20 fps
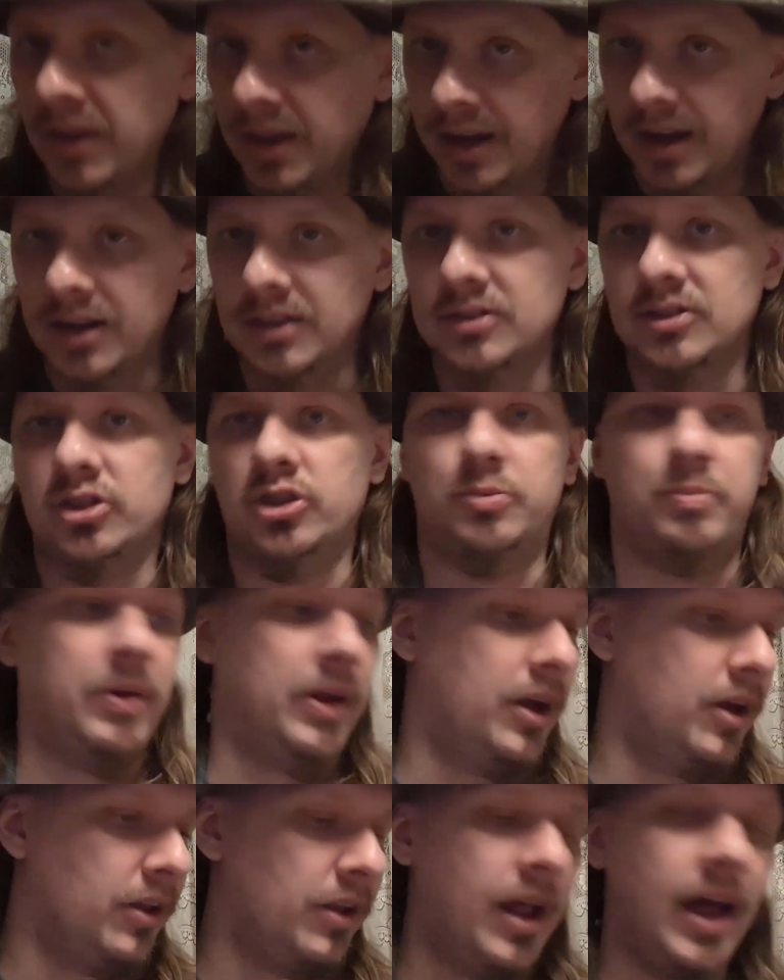Here's a
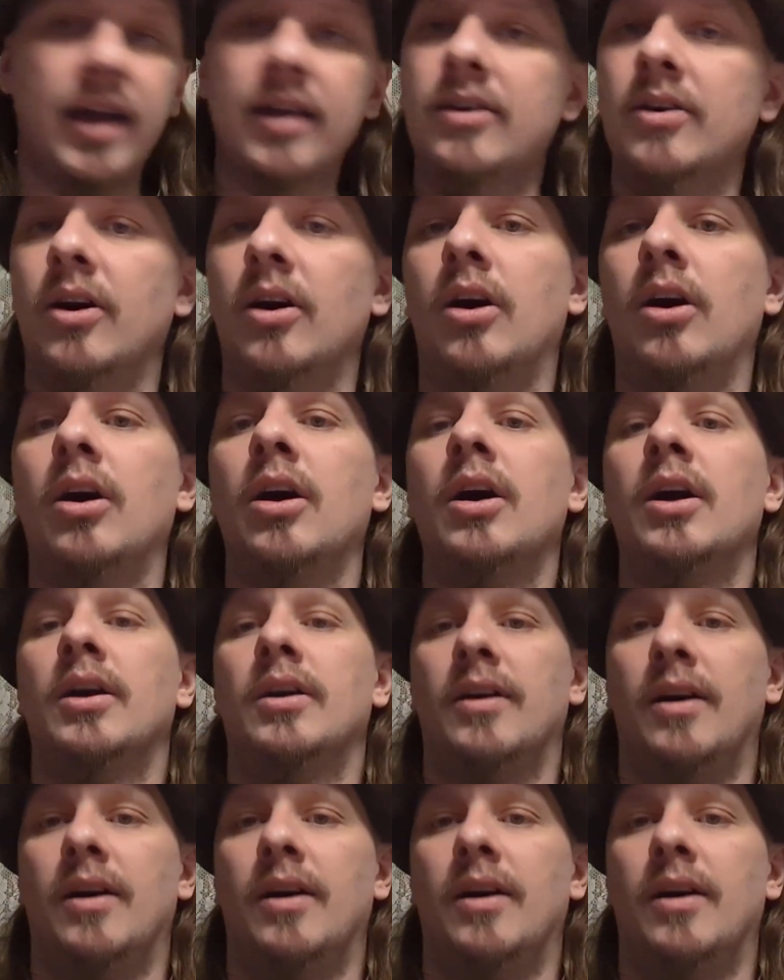spell I call